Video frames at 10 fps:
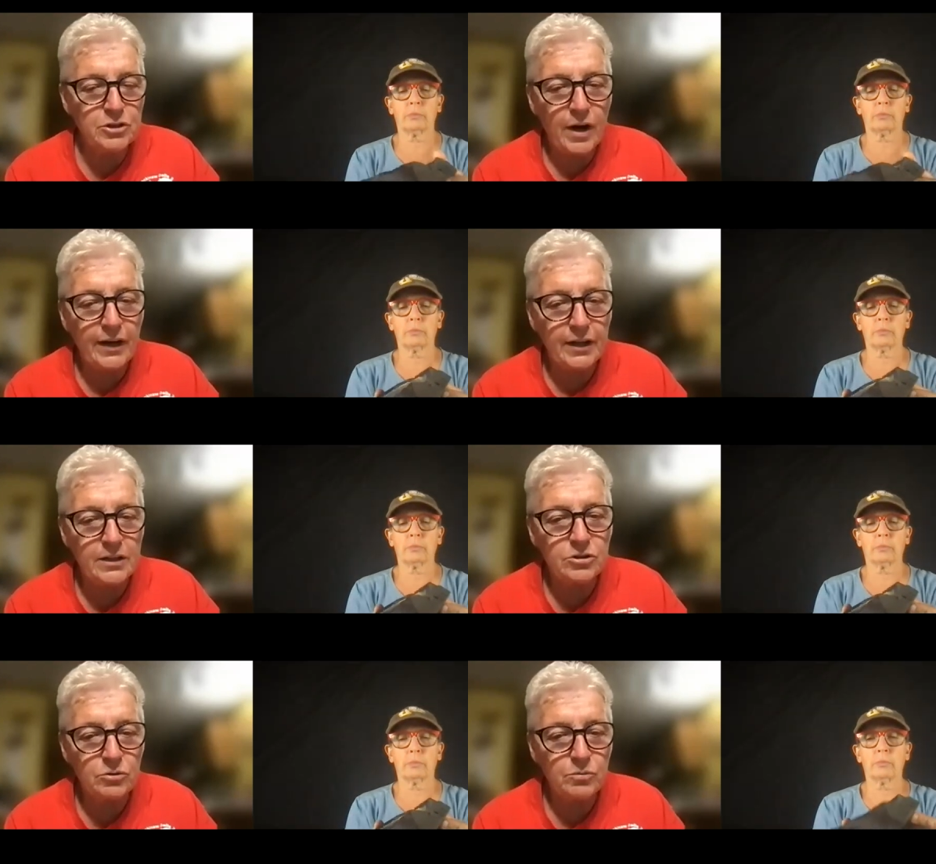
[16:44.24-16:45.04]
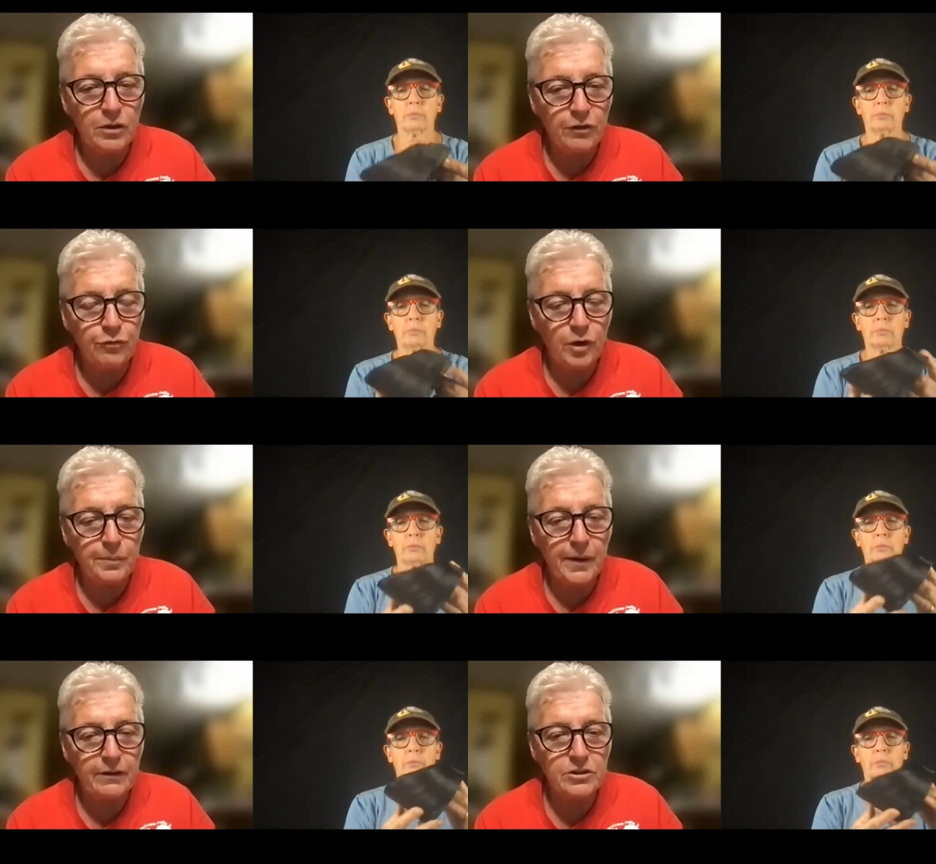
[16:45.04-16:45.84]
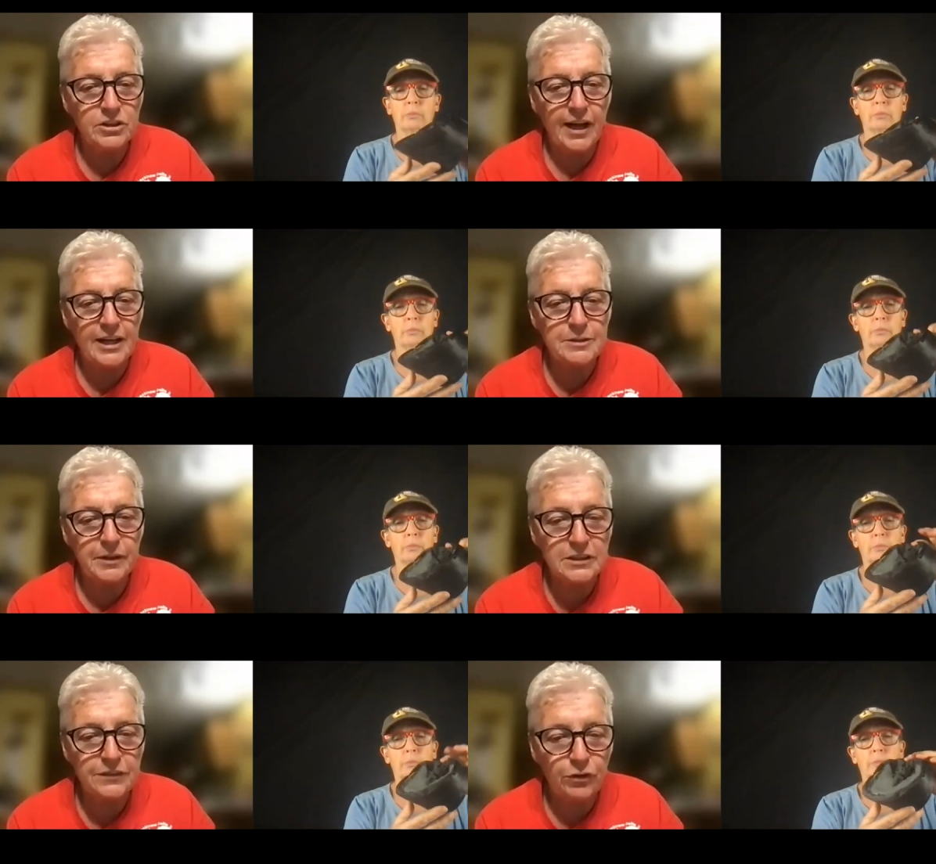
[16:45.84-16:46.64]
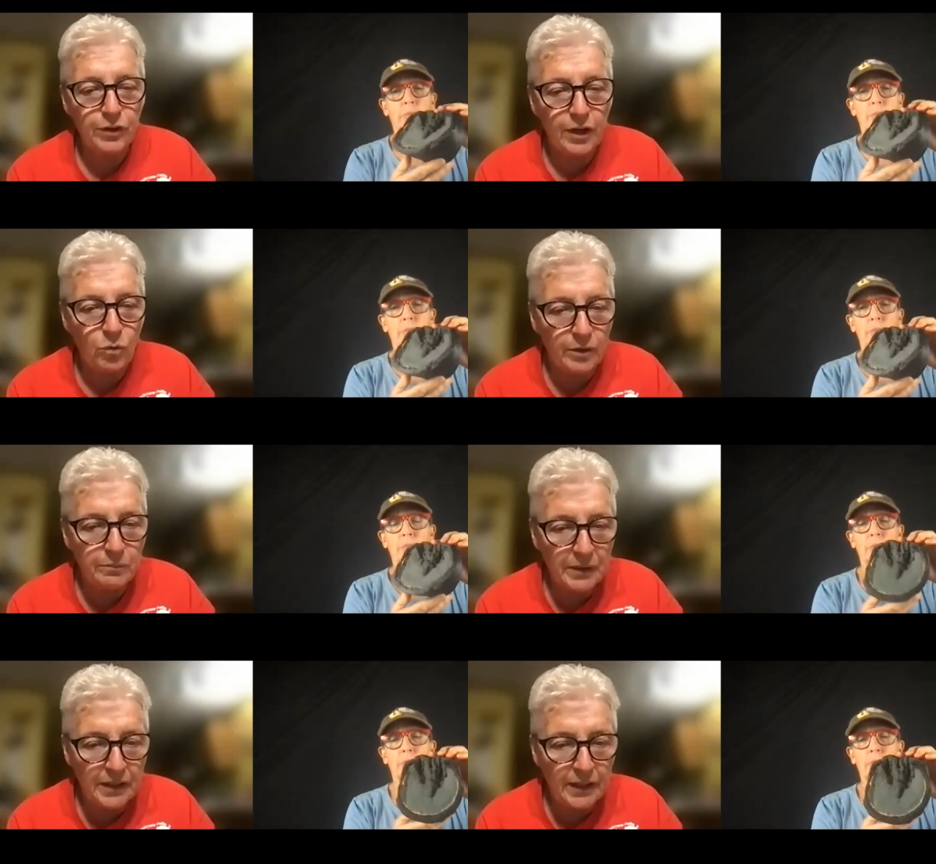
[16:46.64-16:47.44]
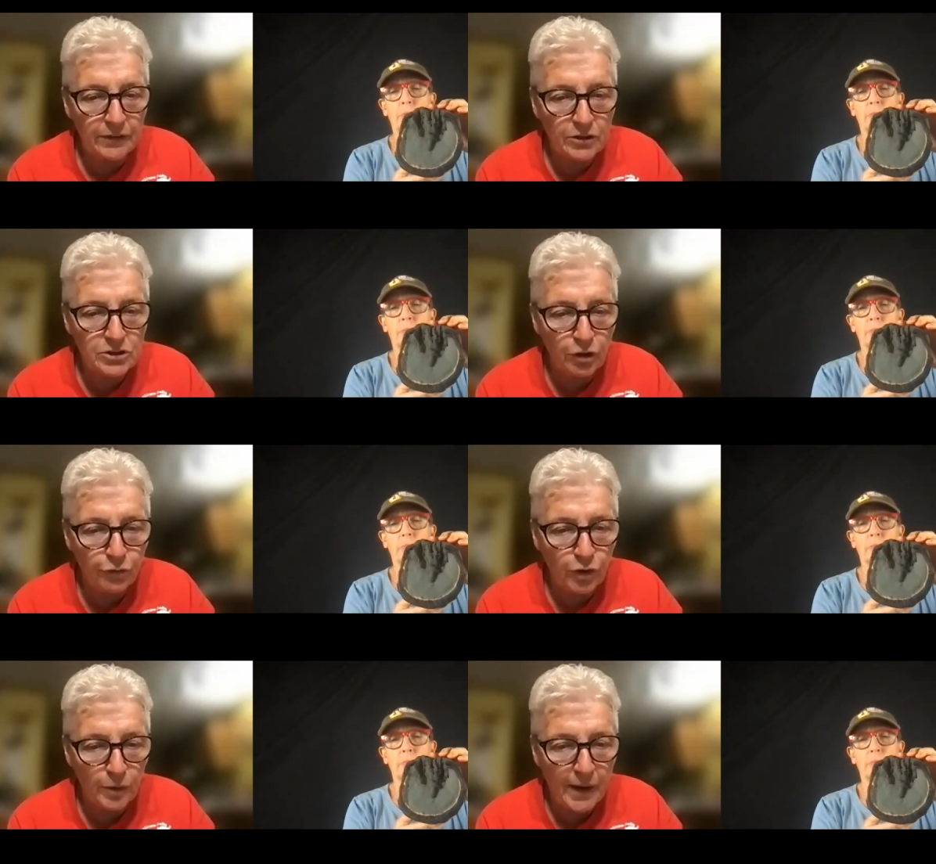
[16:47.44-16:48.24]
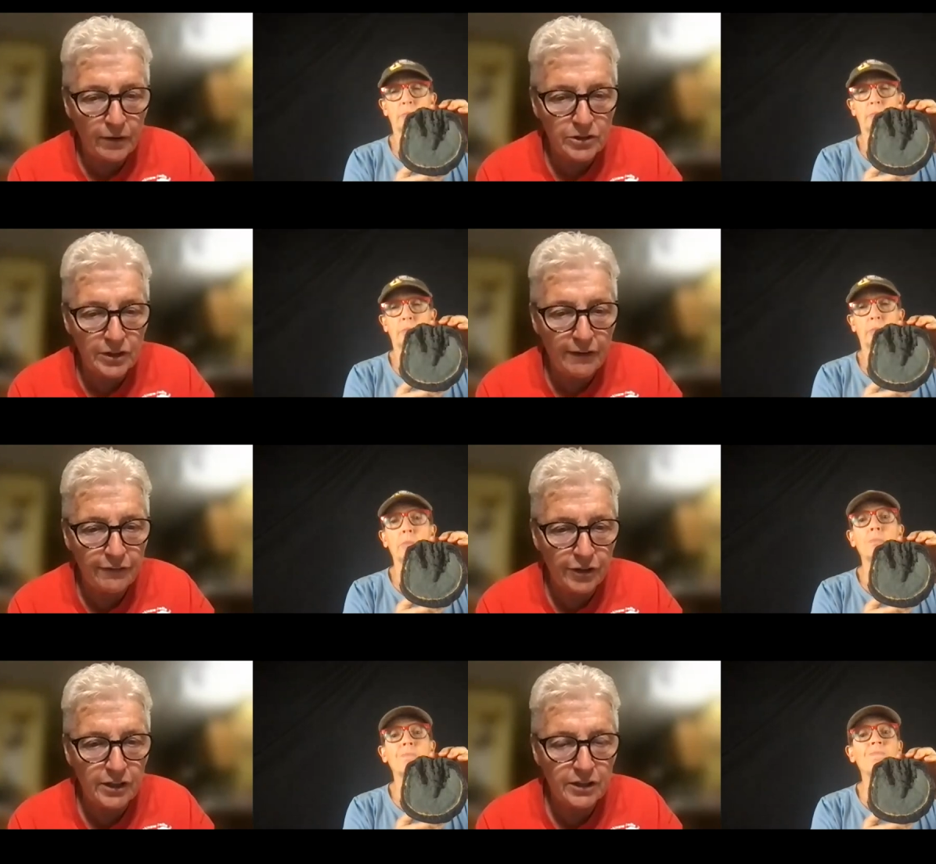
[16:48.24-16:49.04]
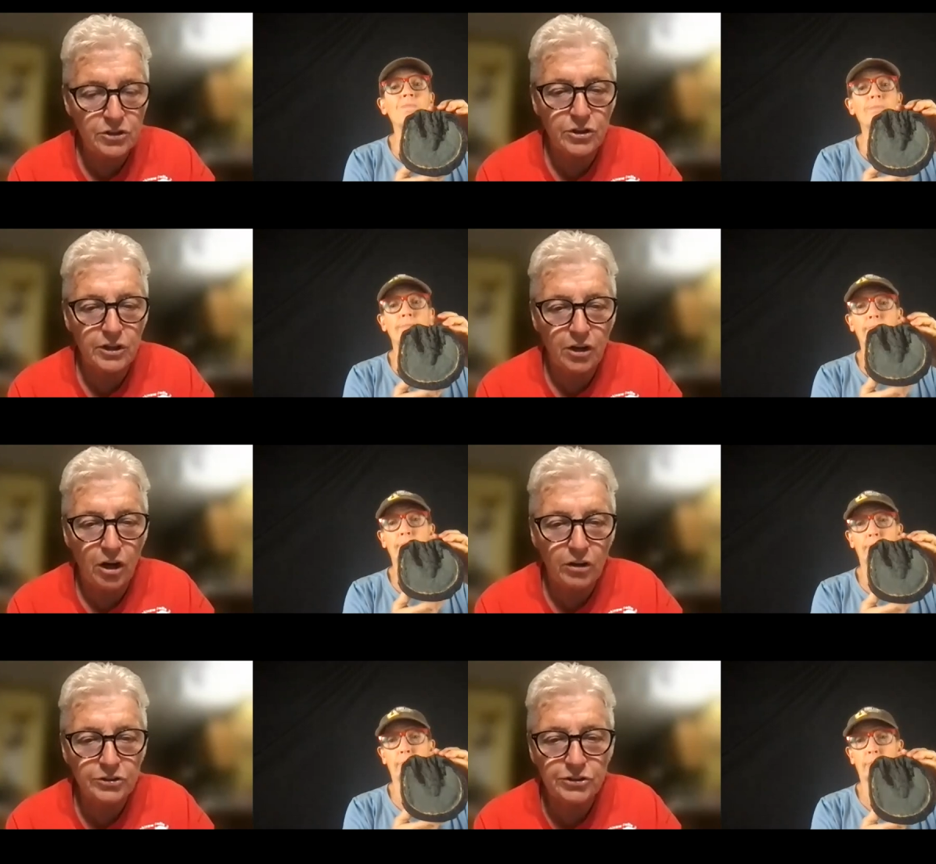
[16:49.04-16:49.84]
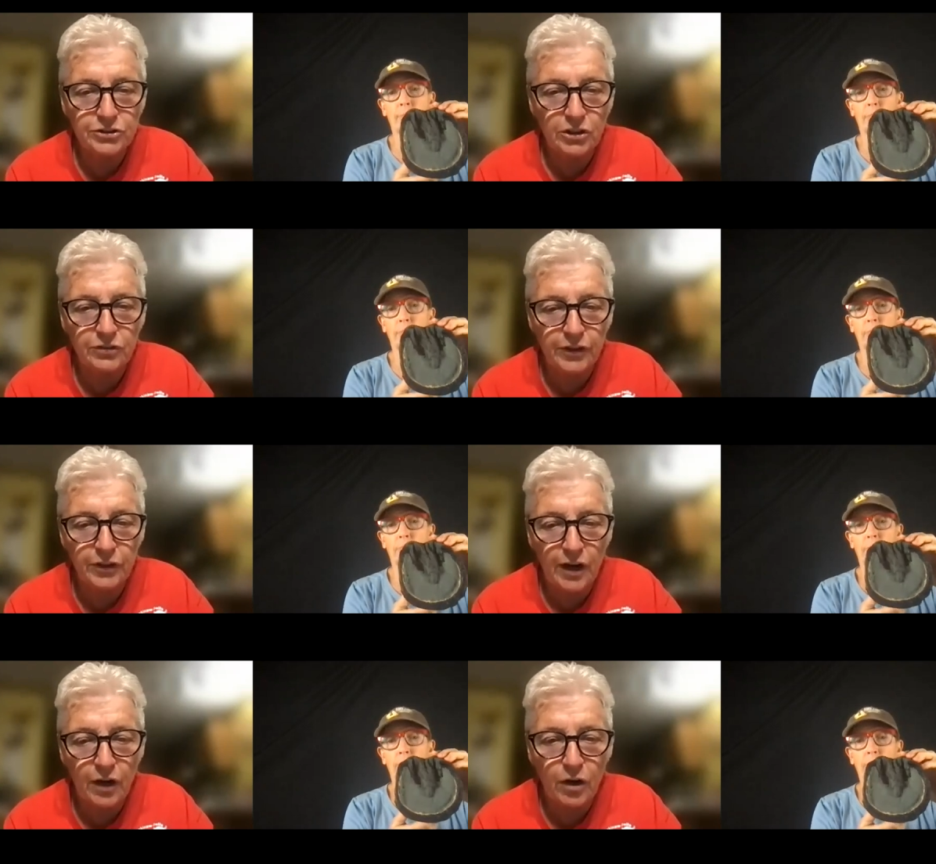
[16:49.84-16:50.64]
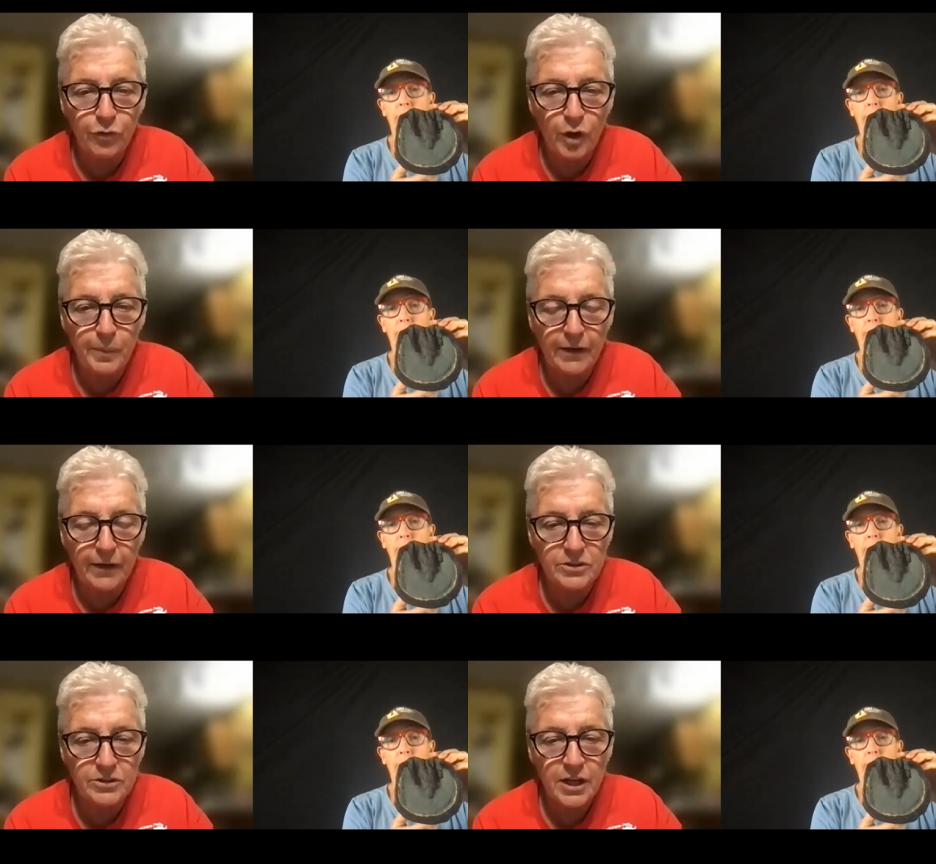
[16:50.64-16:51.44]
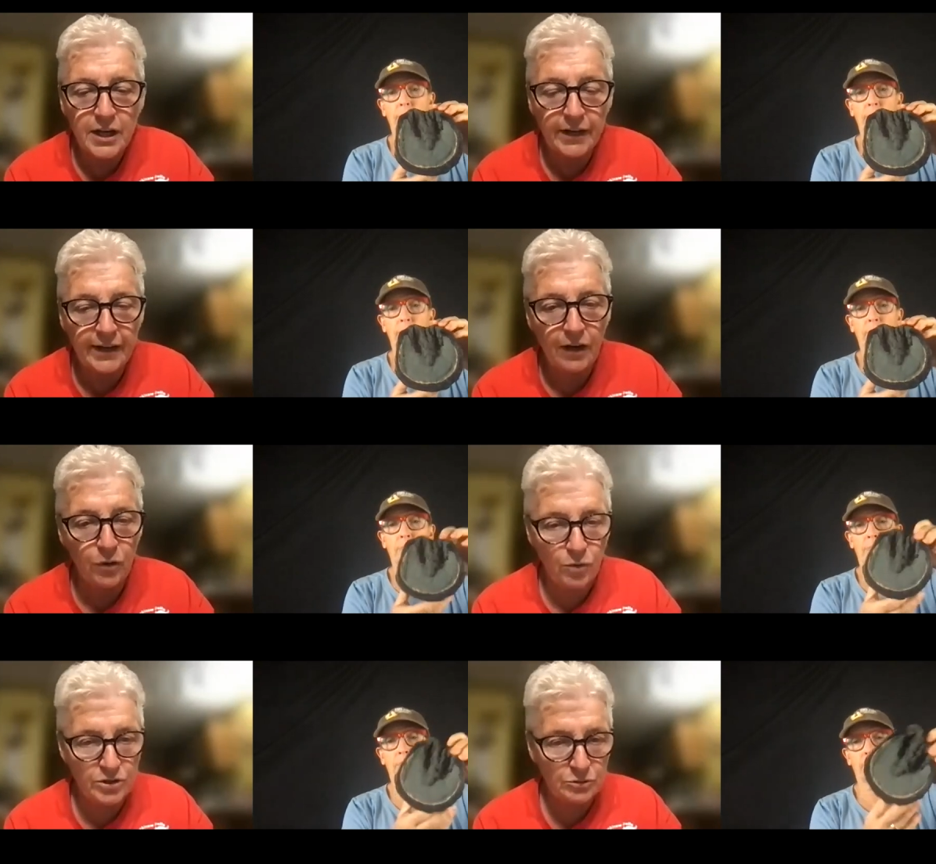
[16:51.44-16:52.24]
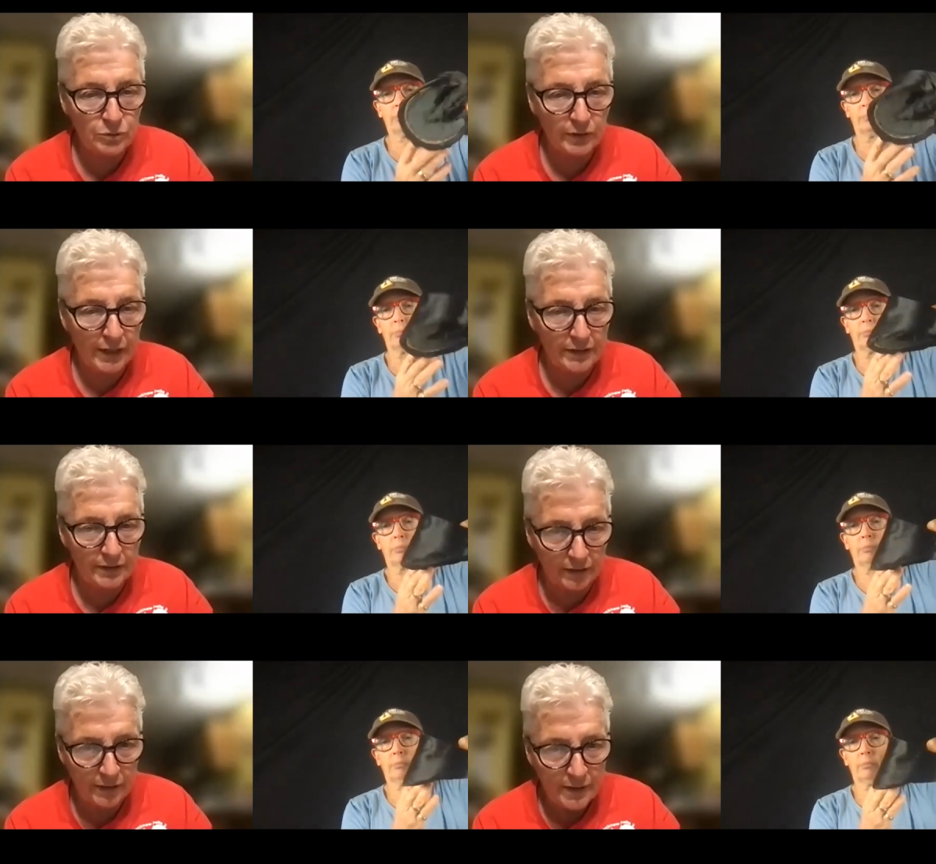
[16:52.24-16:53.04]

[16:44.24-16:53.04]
Speaker 1: right into my hoofwear patterns class, because if you look at 1B, there's a hoofwear pattern to that foot. So you can mm-hmm. also start to figure out hoofwear patterns and how horses were landing.